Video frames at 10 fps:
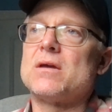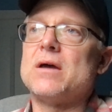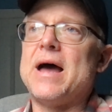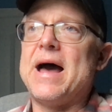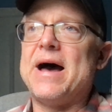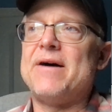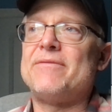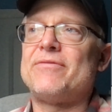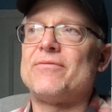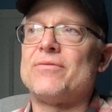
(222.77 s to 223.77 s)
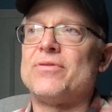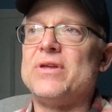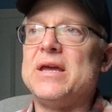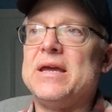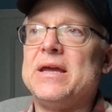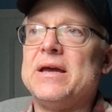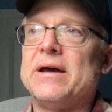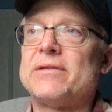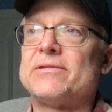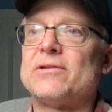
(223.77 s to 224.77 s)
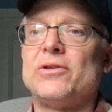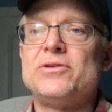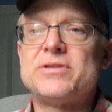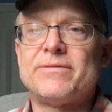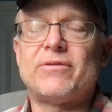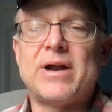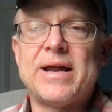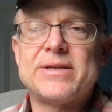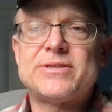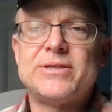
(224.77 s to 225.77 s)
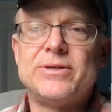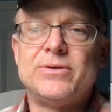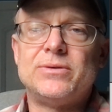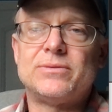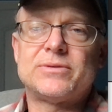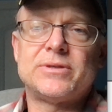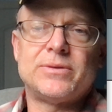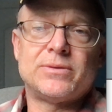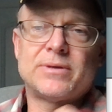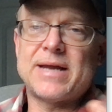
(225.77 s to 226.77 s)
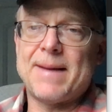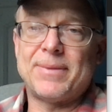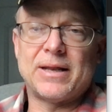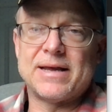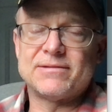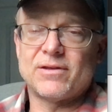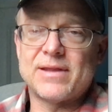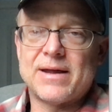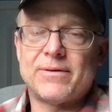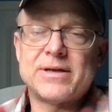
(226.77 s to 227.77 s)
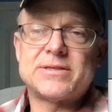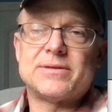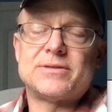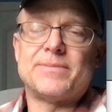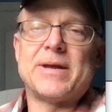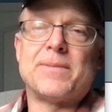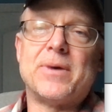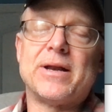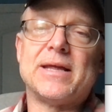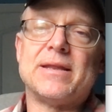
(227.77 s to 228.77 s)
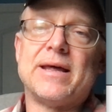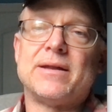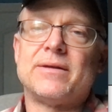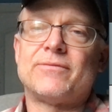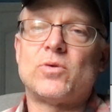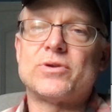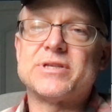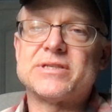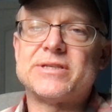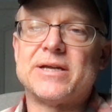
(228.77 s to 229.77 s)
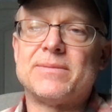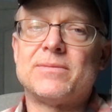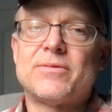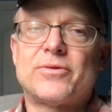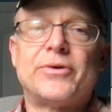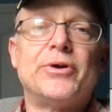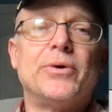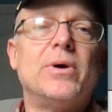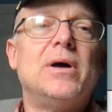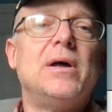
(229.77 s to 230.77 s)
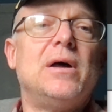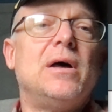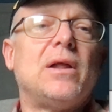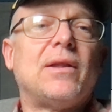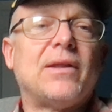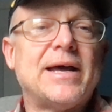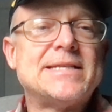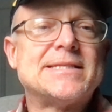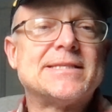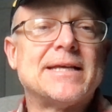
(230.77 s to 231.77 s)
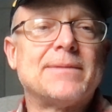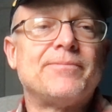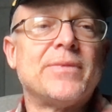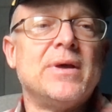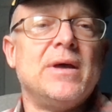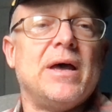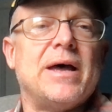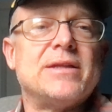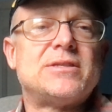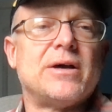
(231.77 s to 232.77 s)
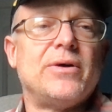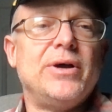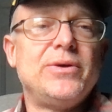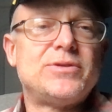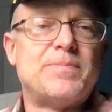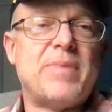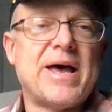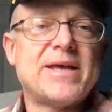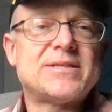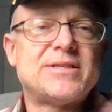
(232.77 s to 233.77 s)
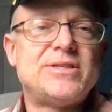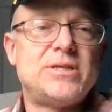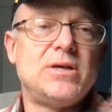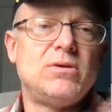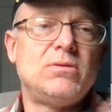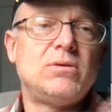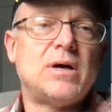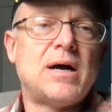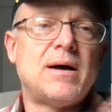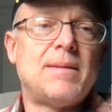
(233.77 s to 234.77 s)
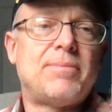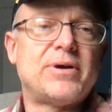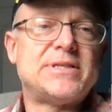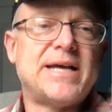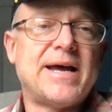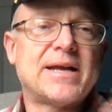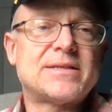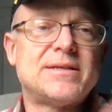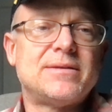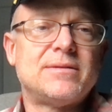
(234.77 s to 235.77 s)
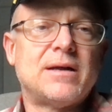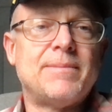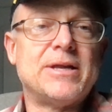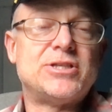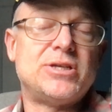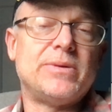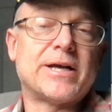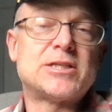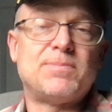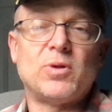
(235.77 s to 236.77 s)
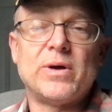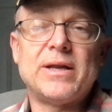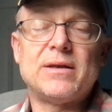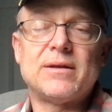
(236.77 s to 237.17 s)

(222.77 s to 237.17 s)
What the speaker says: Have the exclusive right to capitalize on that, right? To make money. And that, of course, is done through licensing. And so who's best to to exploit